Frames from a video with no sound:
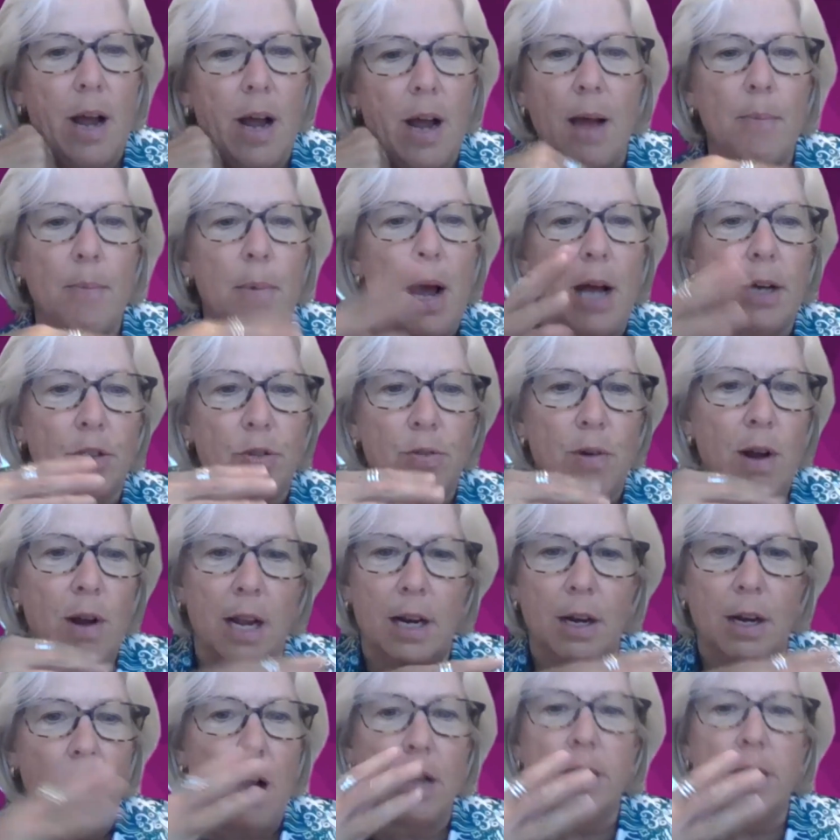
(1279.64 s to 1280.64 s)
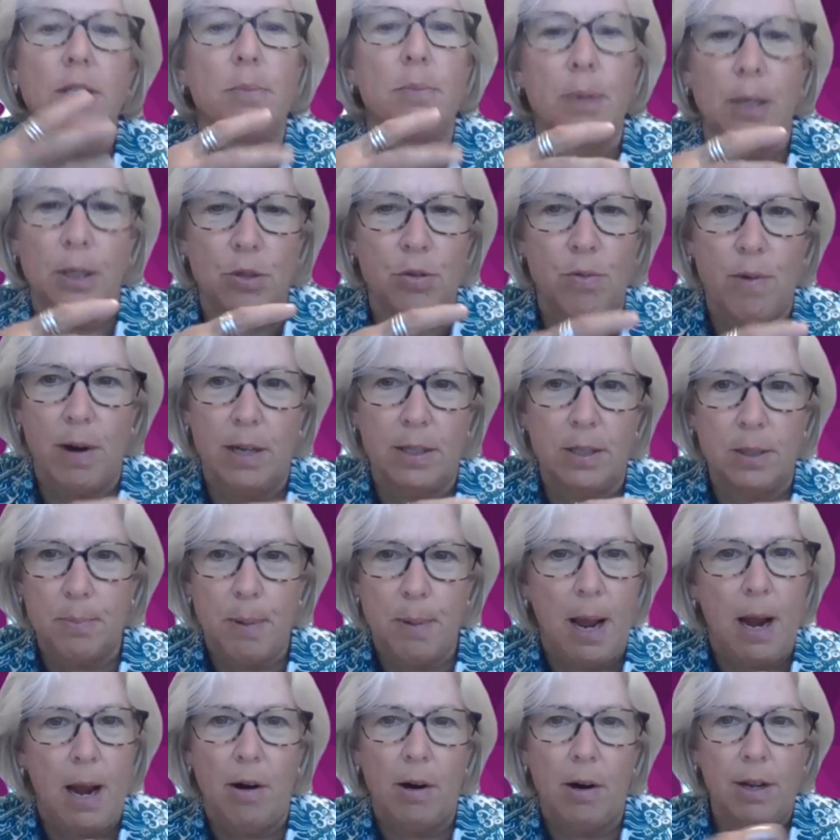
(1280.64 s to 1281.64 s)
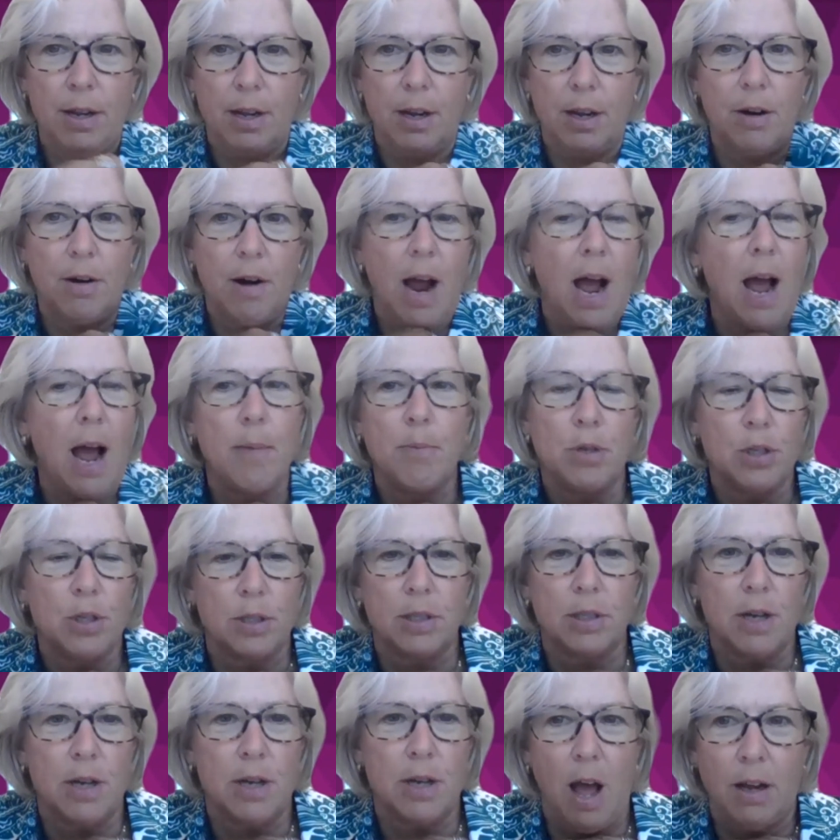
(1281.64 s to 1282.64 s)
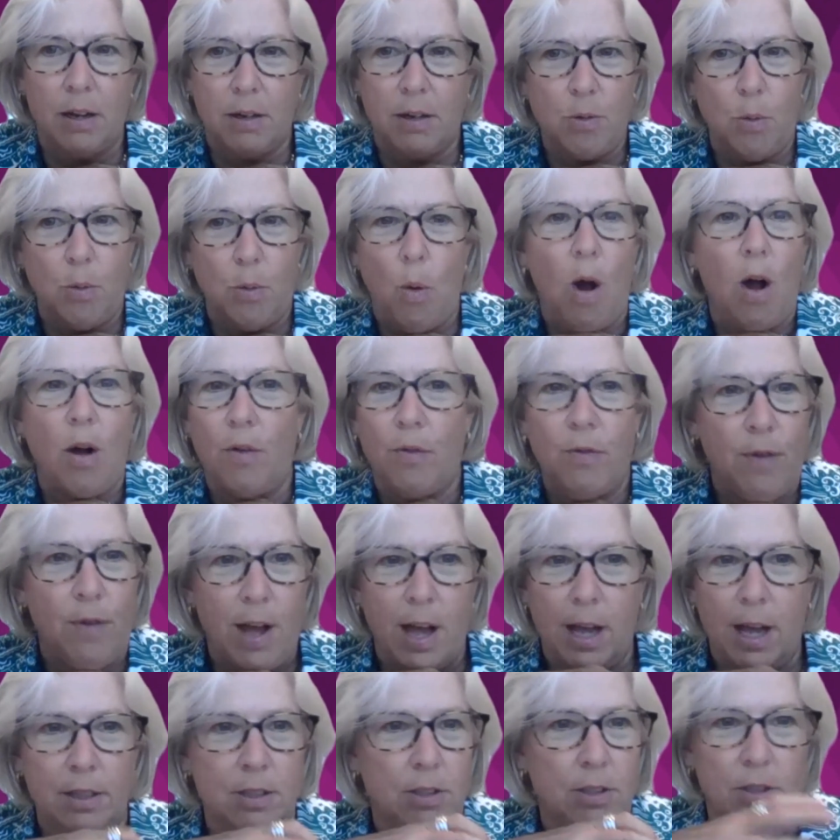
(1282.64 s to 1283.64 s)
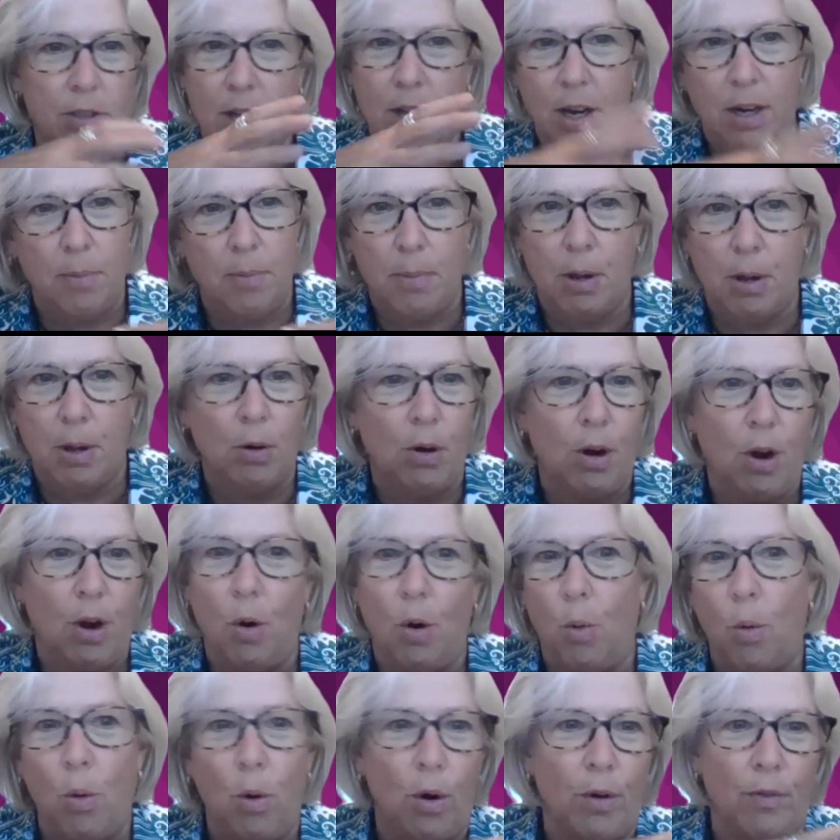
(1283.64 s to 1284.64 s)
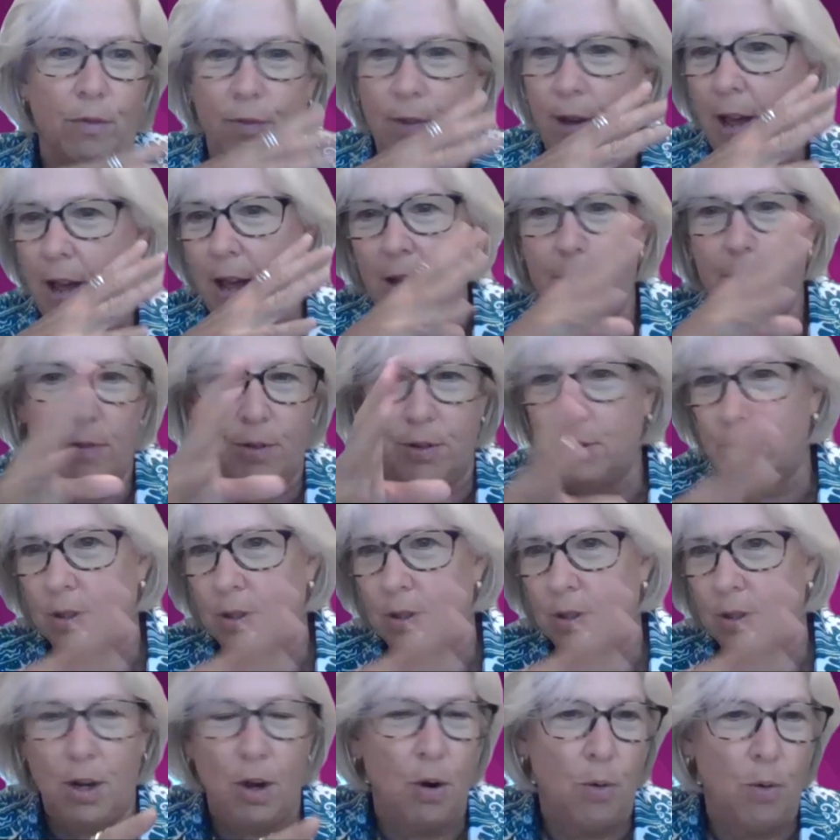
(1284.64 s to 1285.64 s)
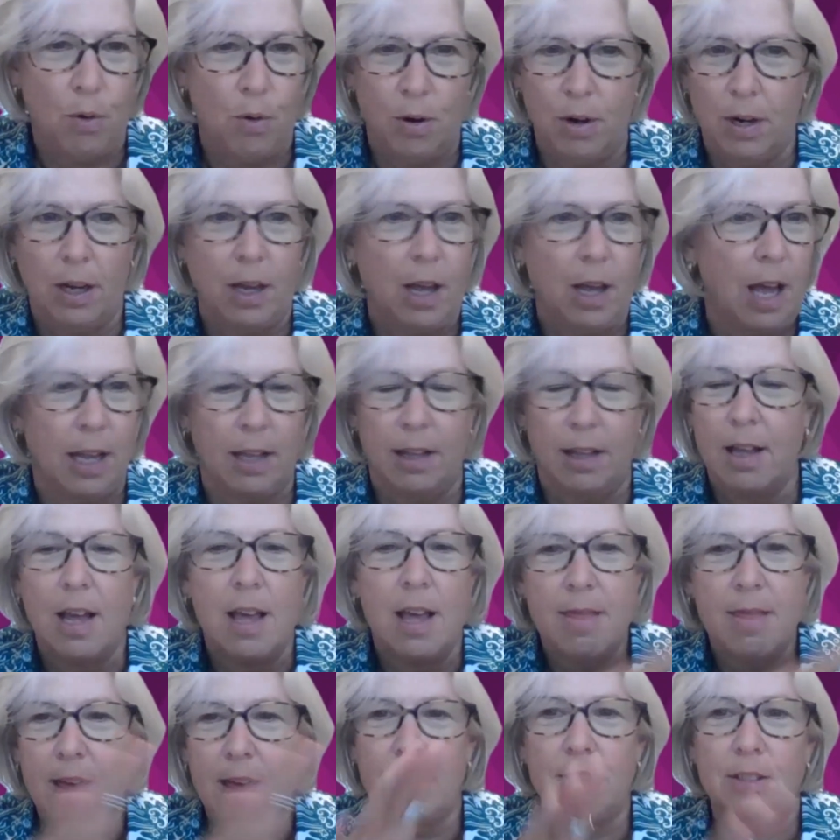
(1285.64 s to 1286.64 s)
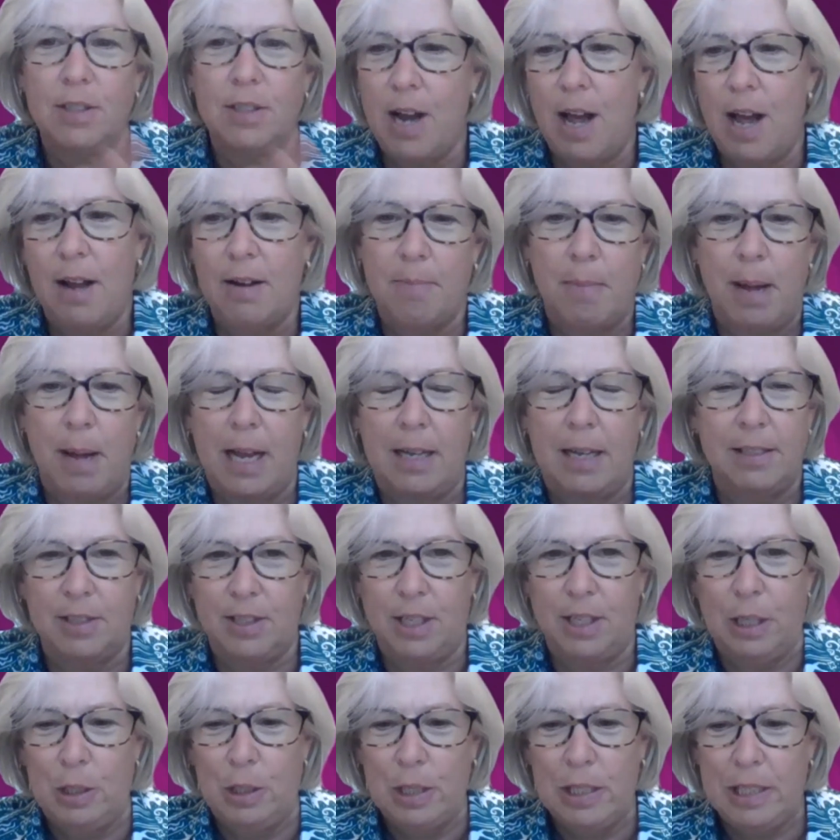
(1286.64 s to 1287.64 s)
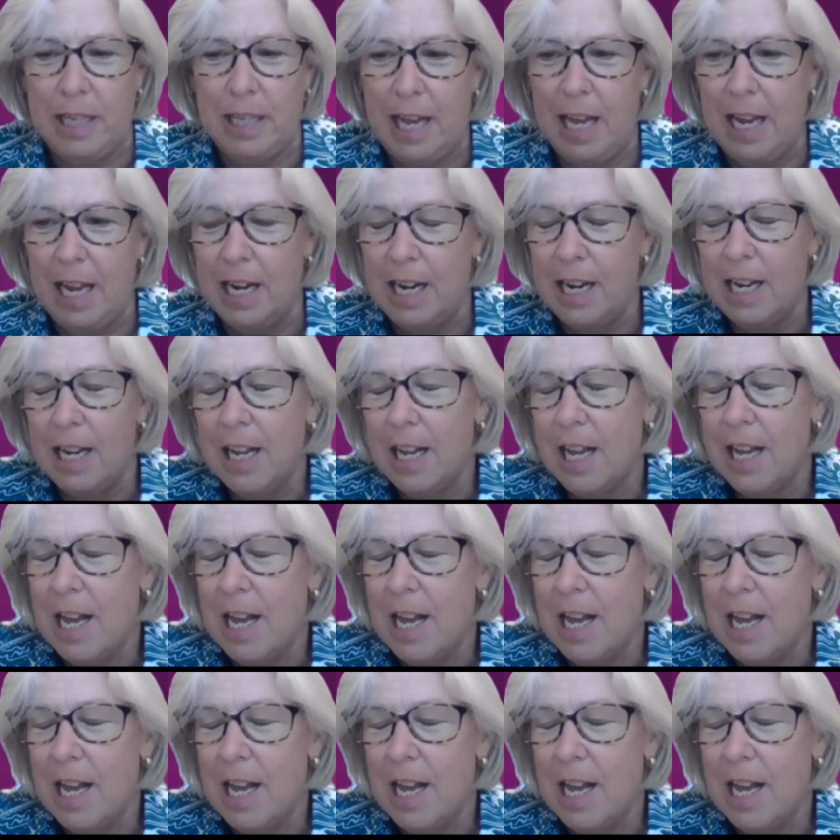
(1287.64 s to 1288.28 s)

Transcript: I'm not trying not to be transparent here. I'm just not qualified to talk about cohort 5 versus cohort, that's not my skill set.